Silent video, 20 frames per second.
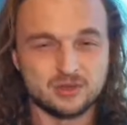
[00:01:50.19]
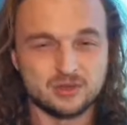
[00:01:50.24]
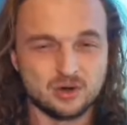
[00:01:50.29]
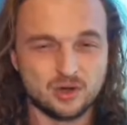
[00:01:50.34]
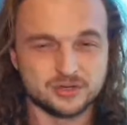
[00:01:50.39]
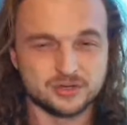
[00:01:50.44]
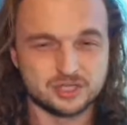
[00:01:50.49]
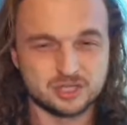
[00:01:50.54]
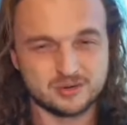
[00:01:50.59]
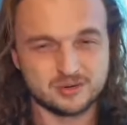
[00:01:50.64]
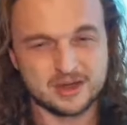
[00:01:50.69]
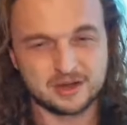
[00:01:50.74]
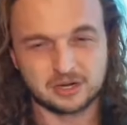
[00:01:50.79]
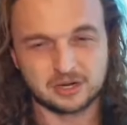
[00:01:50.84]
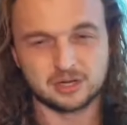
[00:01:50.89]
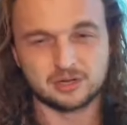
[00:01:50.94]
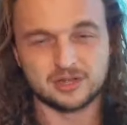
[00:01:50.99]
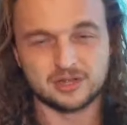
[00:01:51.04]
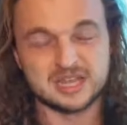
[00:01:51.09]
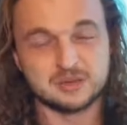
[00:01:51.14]
and then also
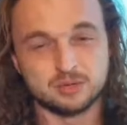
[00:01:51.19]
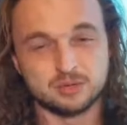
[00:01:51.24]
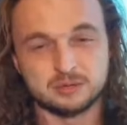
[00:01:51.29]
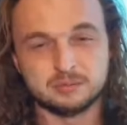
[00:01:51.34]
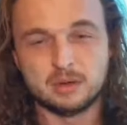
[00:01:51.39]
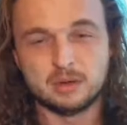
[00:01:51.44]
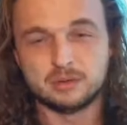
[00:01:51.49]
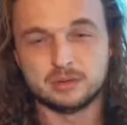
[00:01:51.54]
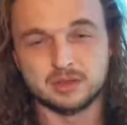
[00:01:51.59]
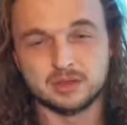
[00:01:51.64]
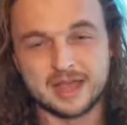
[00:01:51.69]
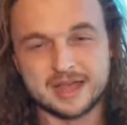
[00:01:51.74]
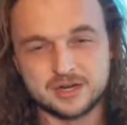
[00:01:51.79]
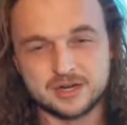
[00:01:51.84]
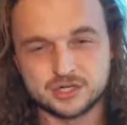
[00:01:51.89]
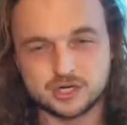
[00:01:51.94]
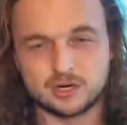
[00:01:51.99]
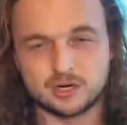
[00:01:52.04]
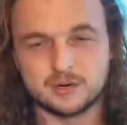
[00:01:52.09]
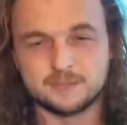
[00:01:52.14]
how to claim with both
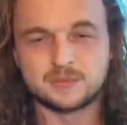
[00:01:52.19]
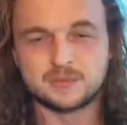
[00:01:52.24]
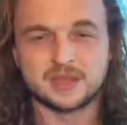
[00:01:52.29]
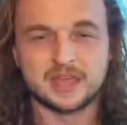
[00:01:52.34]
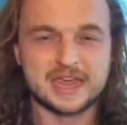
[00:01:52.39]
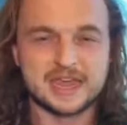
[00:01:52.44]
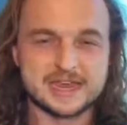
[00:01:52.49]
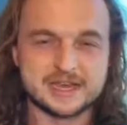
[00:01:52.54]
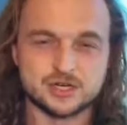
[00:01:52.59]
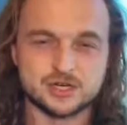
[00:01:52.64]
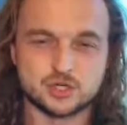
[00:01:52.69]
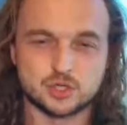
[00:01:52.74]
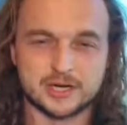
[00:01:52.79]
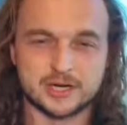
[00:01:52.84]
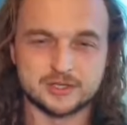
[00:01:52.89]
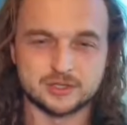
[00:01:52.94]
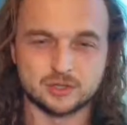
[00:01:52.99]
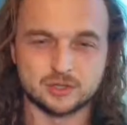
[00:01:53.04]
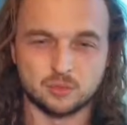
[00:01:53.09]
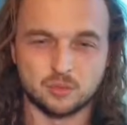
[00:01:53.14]
Ledger and
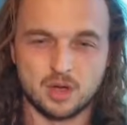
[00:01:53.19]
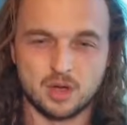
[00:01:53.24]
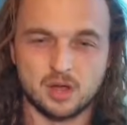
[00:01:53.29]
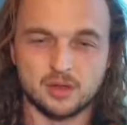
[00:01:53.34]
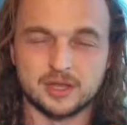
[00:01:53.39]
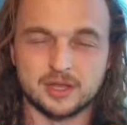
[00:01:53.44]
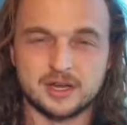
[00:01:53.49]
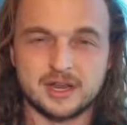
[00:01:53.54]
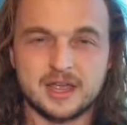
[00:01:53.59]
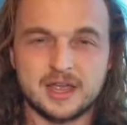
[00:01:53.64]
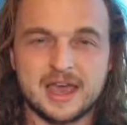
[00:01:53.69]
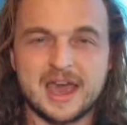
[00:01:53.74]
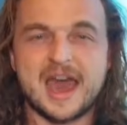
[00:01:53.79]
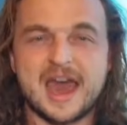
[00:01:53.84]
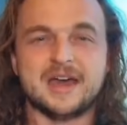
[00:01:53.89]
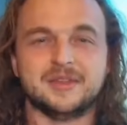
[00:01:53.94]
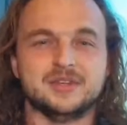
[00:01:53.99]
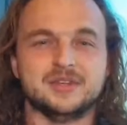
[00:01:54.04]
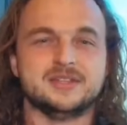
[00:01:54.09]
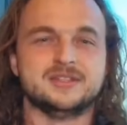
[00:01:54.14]
Trezor wallet
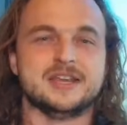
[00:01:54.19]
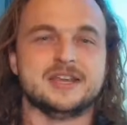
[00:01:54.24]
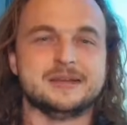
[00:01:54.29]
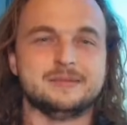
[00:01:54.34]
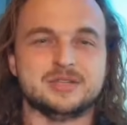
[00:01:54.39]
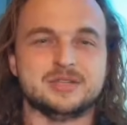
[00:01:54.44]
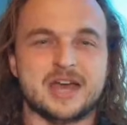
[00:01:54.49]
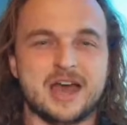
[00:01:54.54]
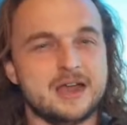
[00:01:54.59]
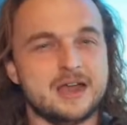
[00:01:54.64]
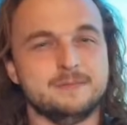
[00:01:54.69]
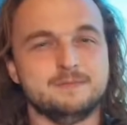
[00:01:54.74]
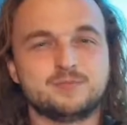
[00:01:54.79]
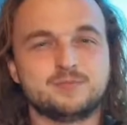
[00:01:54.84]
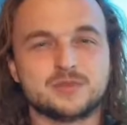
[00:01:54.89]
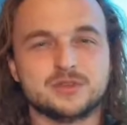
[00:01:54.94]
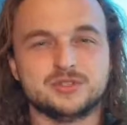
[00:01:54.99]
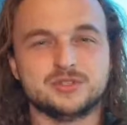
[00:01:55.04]
at the same time.